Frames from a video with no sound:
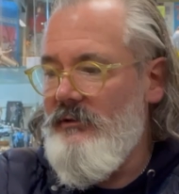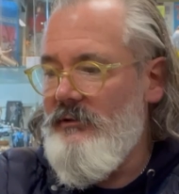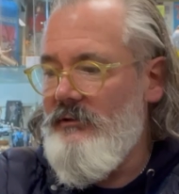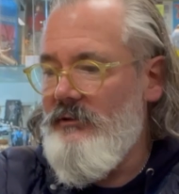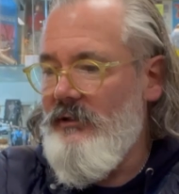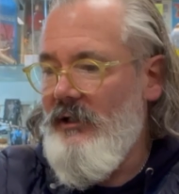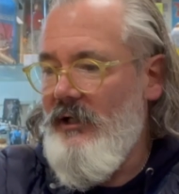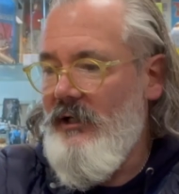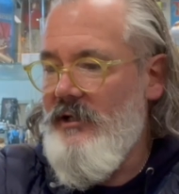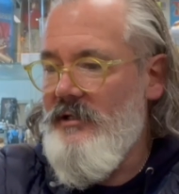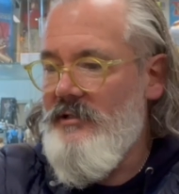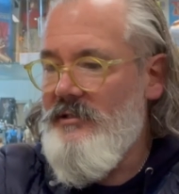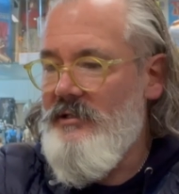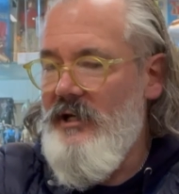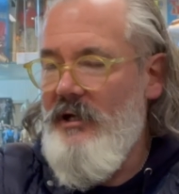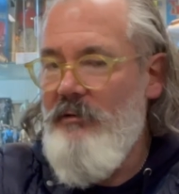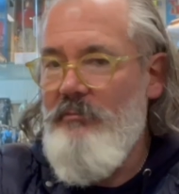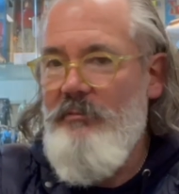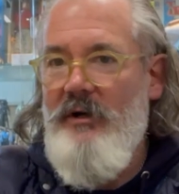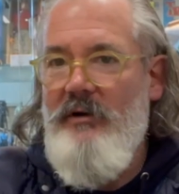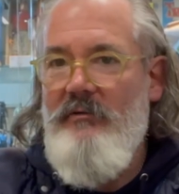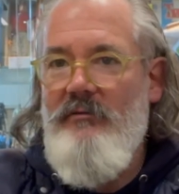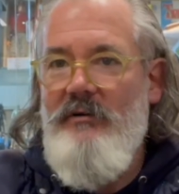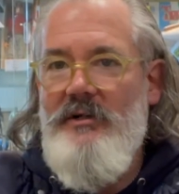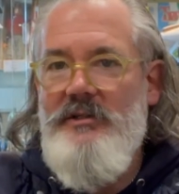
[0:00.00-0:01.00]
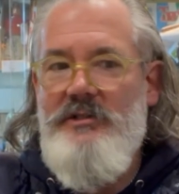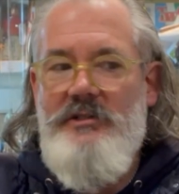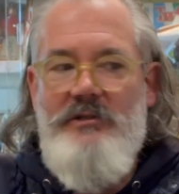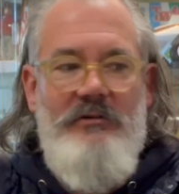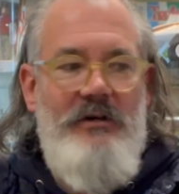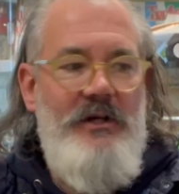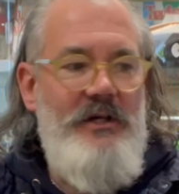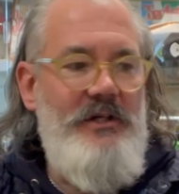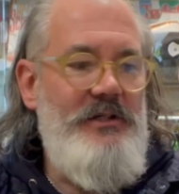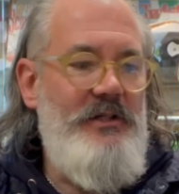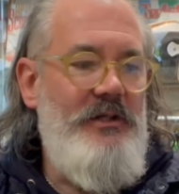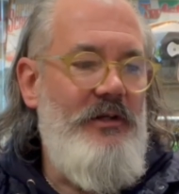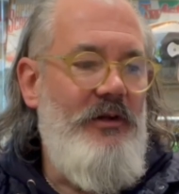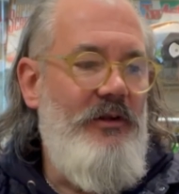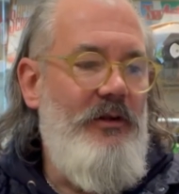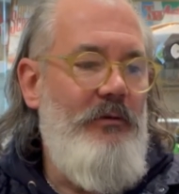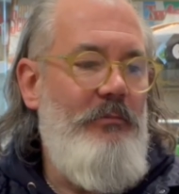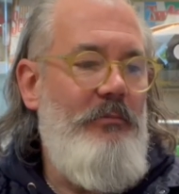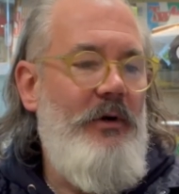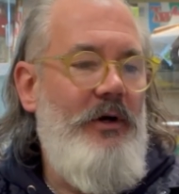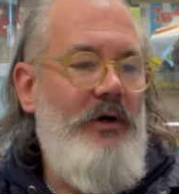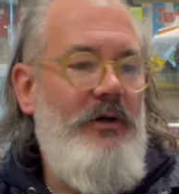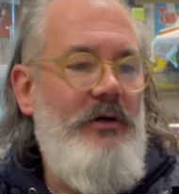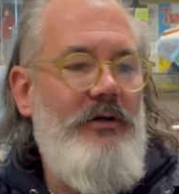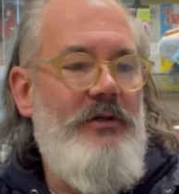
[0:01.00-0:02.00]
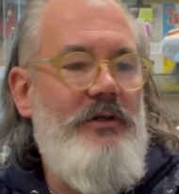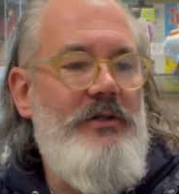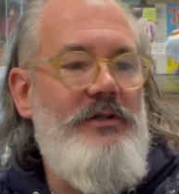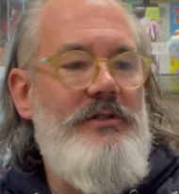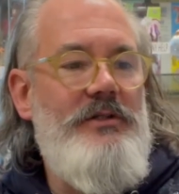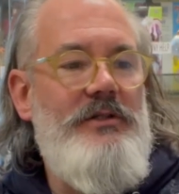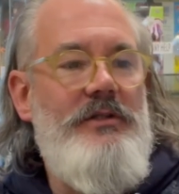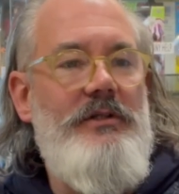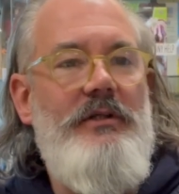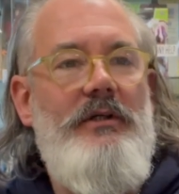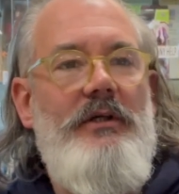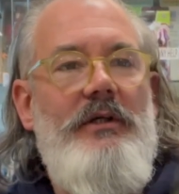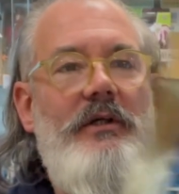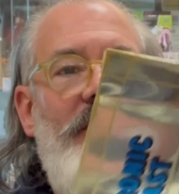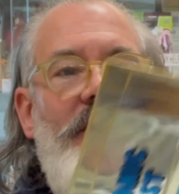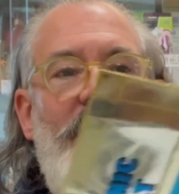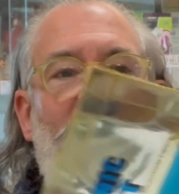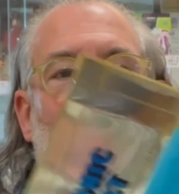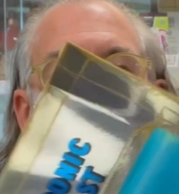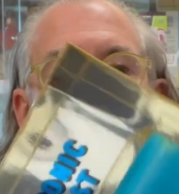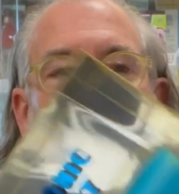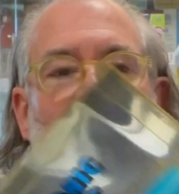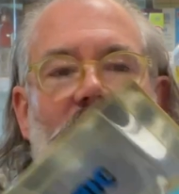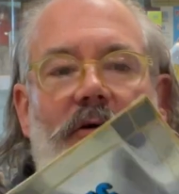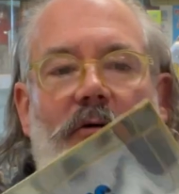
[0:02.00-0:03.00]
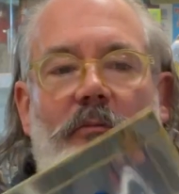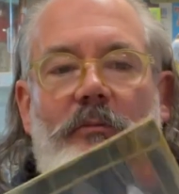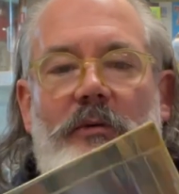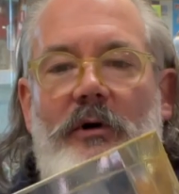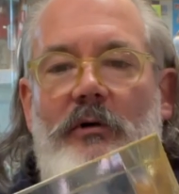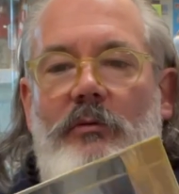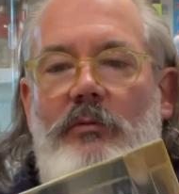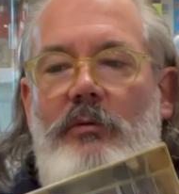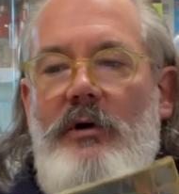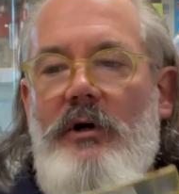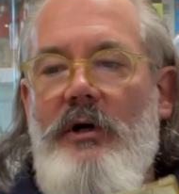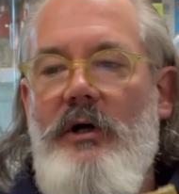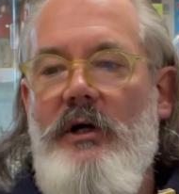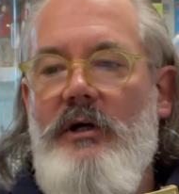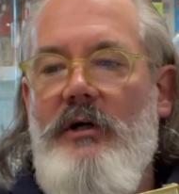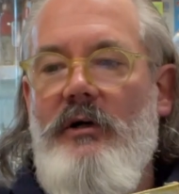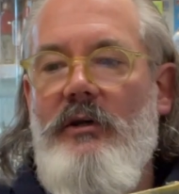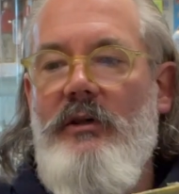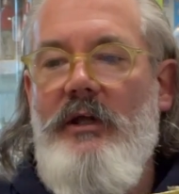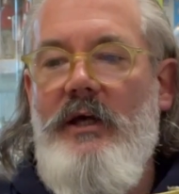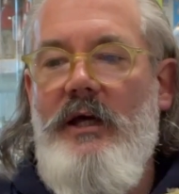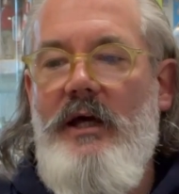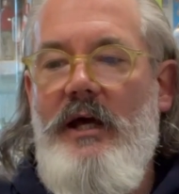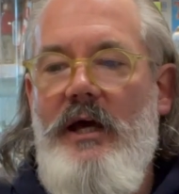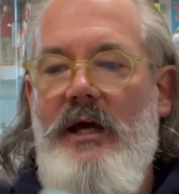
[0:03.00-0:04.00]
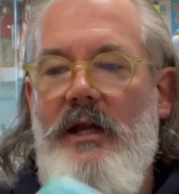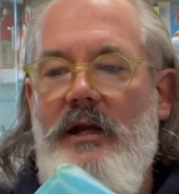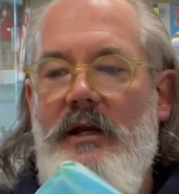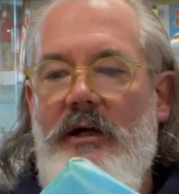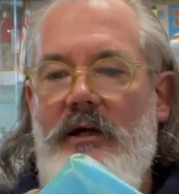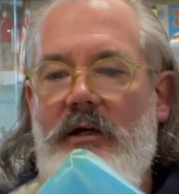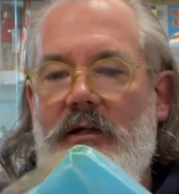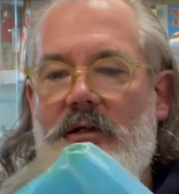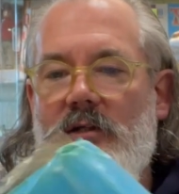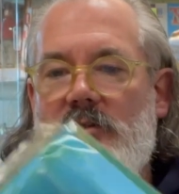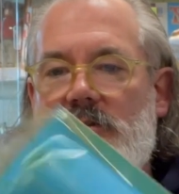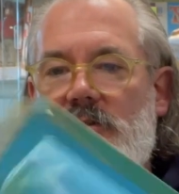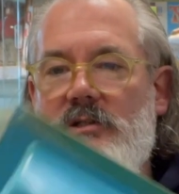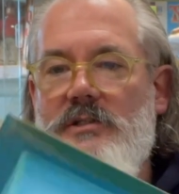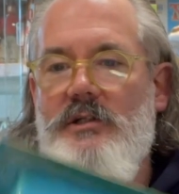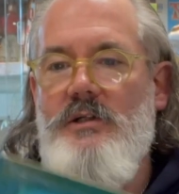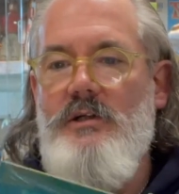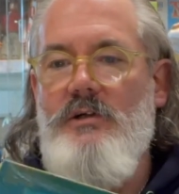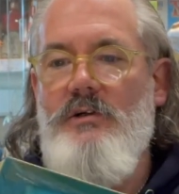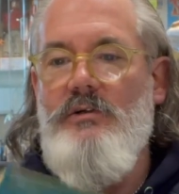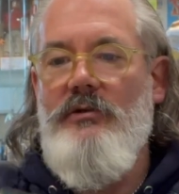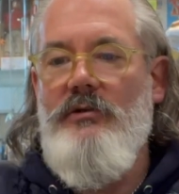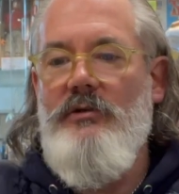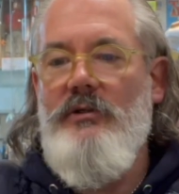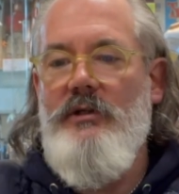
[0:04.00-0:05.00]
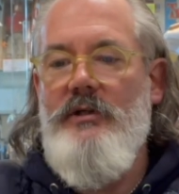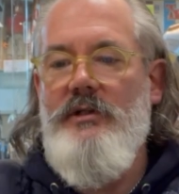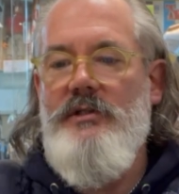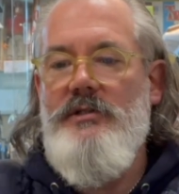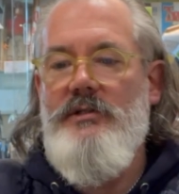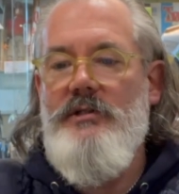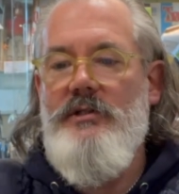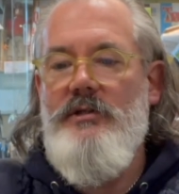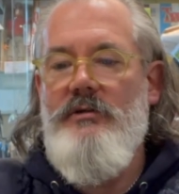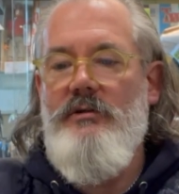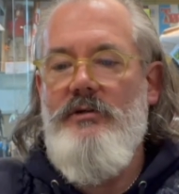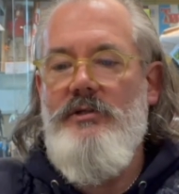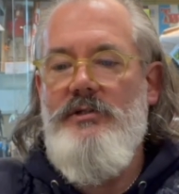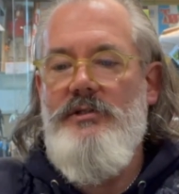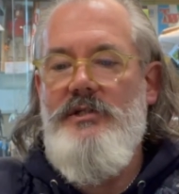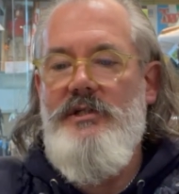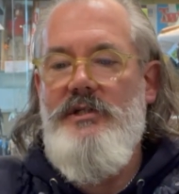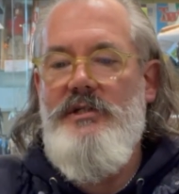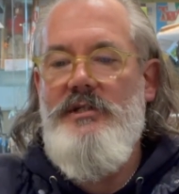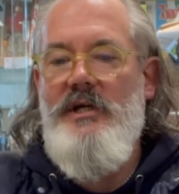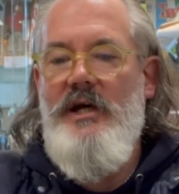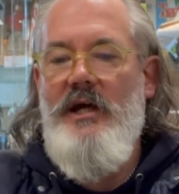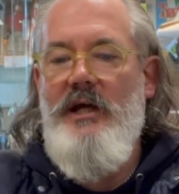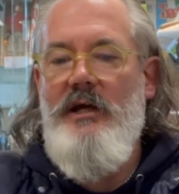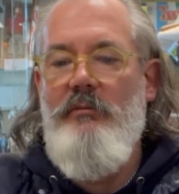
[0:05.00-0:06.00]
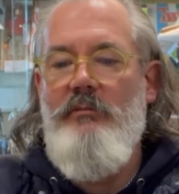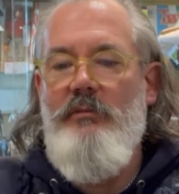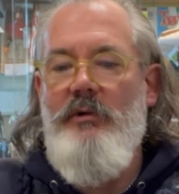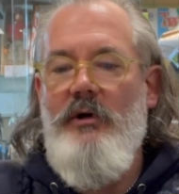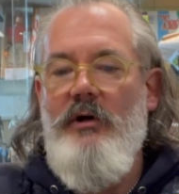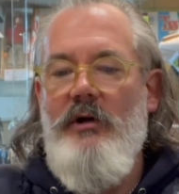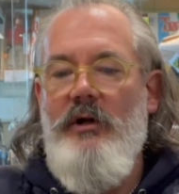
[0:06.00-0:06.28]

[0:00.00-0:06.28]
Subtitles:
Like I say, a bit of restoration on the box, a little bit of work on the inner because it's got all this crunchy tape on